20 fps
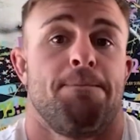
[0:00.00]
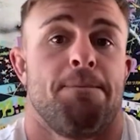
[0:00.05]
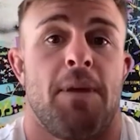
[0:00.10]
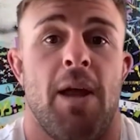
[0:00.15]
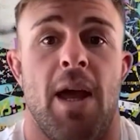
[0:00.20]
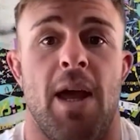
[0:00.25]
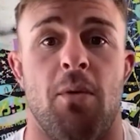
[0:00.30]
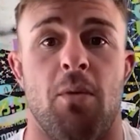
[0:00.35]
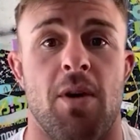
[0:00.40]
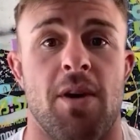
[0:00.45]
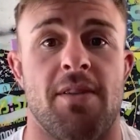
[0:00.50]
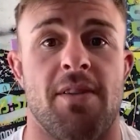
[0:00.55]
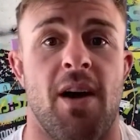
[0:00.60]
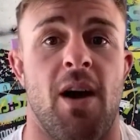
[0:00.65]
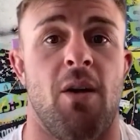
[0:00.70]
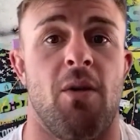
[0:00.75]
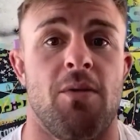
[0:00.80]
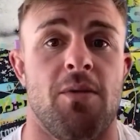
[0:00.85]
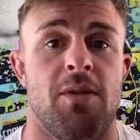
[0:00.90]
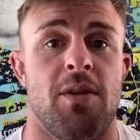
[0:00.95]
hey, it works
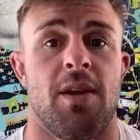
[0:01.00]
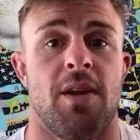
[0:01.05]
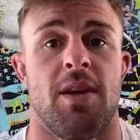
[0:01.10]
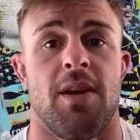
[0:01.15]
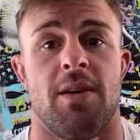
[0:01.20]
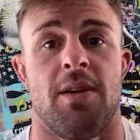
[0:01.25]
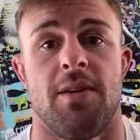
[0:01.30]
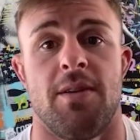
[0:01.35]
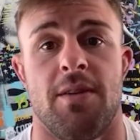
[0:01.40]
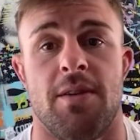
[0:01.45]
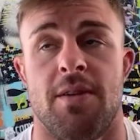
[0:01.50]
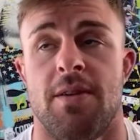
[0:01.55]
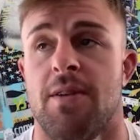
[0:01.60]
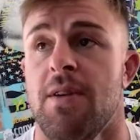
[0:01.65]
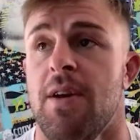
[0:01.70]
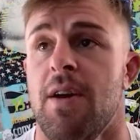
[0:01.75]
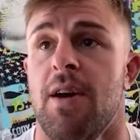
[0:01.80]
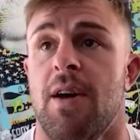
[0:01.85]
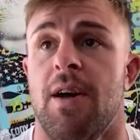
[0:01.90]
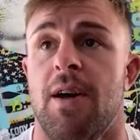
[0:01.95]
out. And
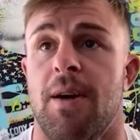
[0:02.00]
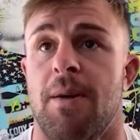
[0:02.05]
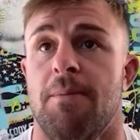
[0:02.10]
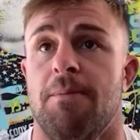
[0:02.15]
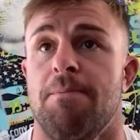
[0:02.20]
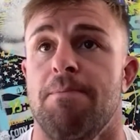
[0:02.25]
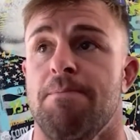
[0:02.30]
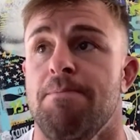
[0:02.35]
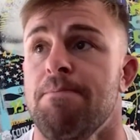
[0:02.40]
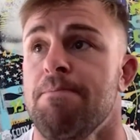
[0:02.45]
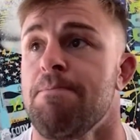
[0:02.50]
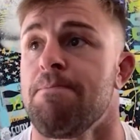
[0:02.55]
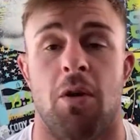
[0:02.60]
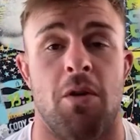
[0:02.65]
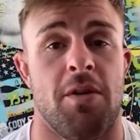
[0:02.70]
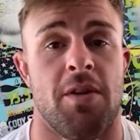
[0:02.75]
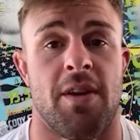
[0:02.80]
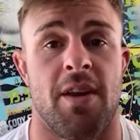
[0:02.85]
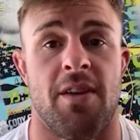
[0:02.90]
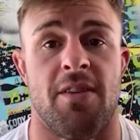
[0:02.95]
the
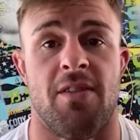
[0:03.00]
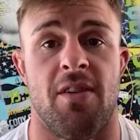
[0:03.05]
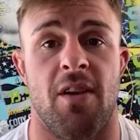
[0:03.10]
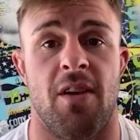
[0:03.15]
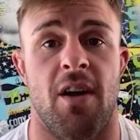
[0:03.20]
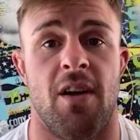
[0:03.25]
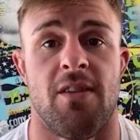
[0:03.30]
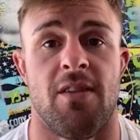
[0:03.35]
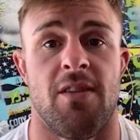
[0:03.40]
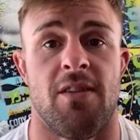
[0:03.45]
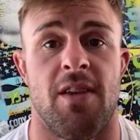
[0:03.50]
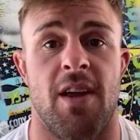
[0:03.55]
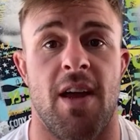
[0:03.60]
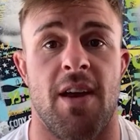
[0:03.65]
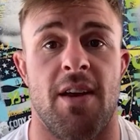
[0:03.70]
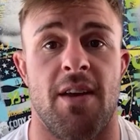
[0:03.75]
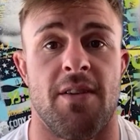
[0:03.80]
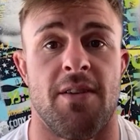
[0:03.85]
only thing that sucks is that,